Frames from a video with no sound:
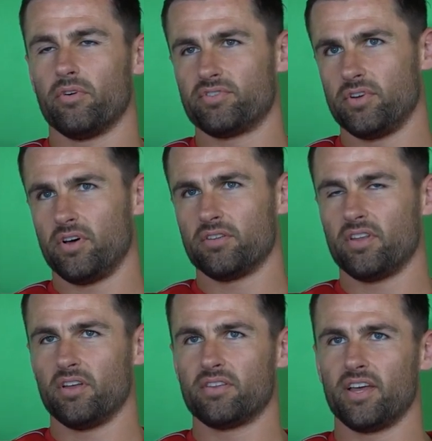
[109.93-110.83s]
got obviously
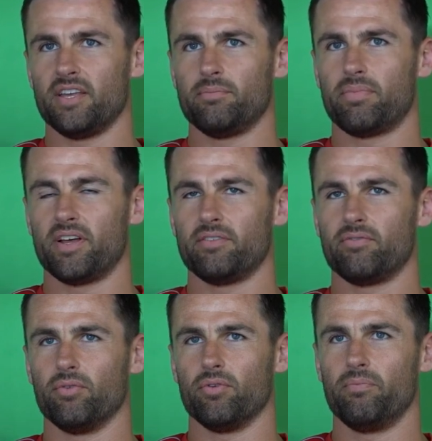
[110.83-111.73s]
a, a day played
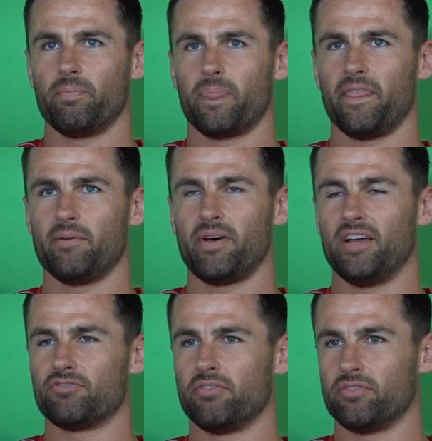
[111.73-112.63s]
for their
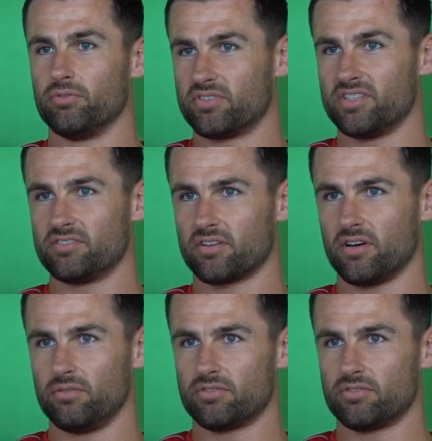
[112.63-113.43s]
manager a few seasons ago,